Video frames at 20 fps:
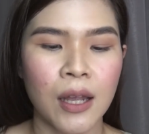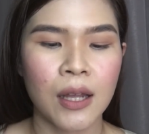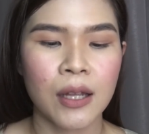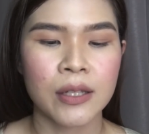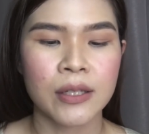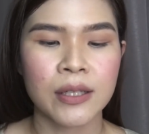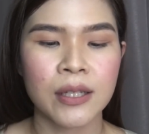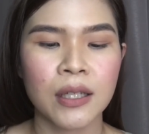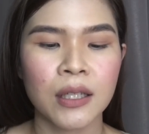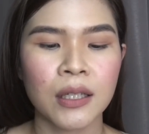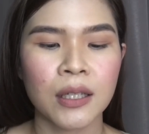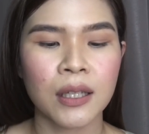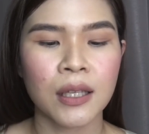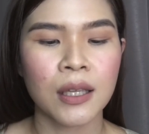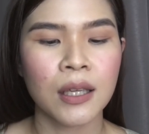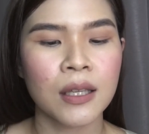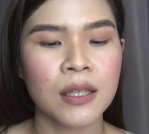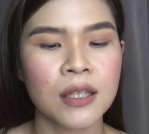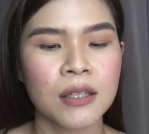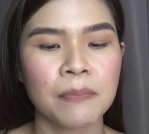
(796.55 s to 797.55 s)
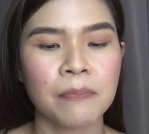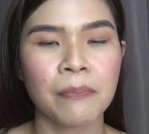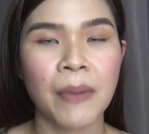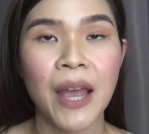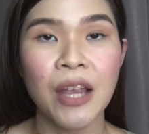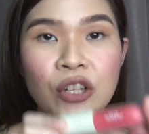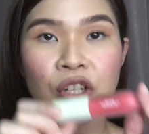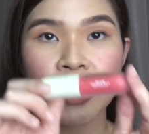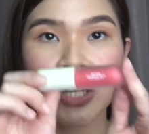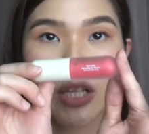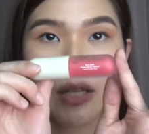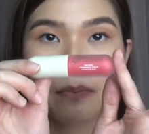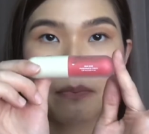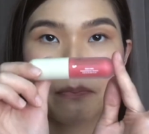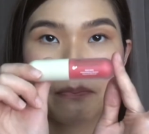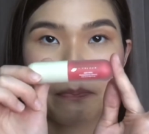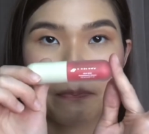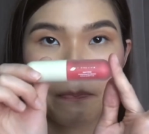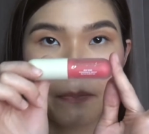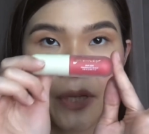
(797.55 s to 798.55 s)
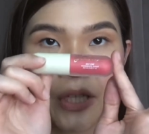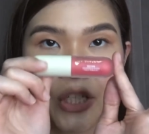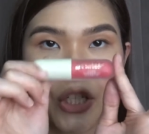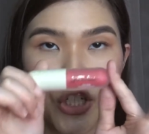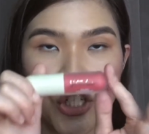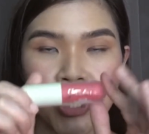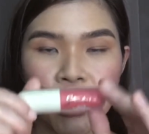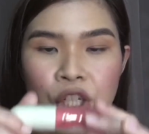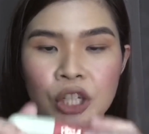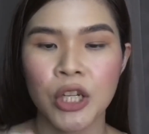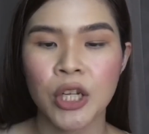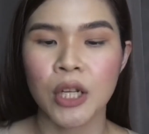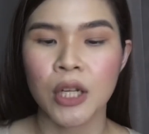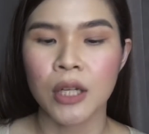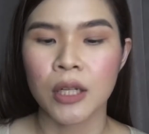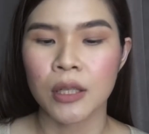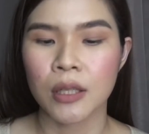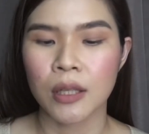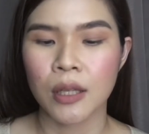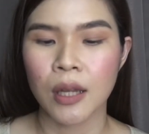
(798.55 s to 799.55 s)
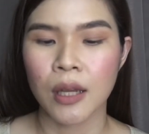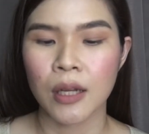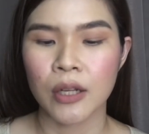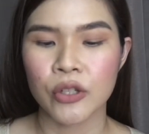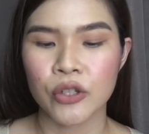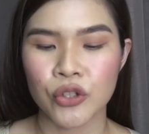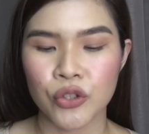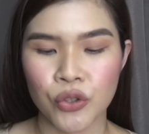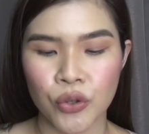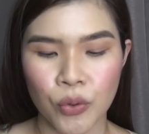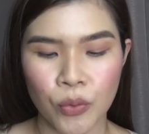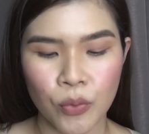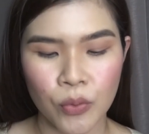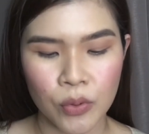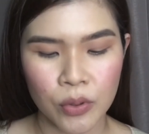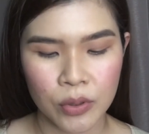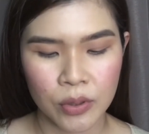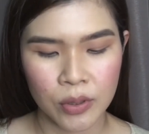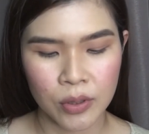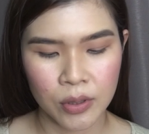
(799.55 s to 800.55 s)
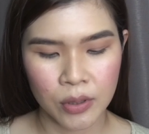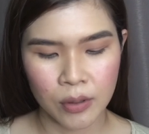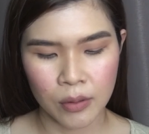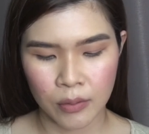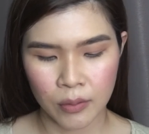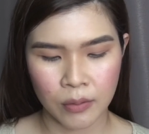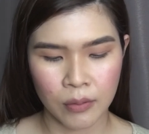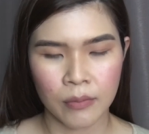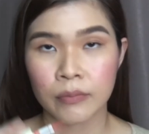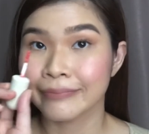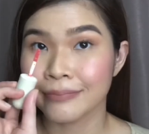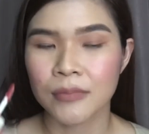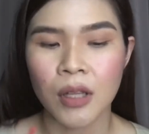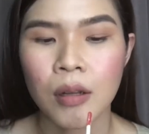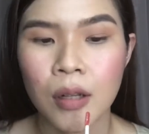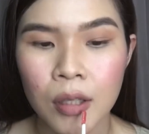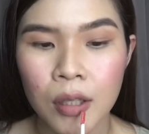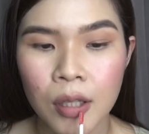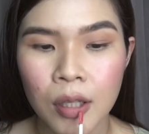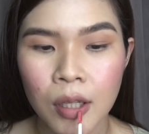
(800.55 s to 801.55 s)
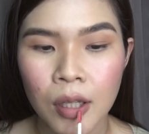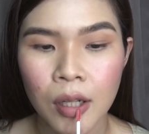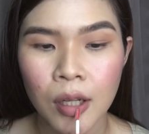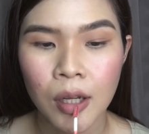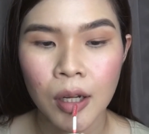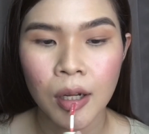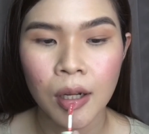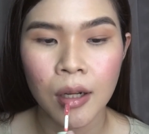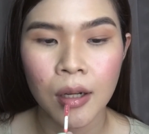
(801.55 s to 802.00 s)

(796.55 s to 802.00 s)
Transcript: Silk Kiss Passionate Peach ng strokes. Hindi lang.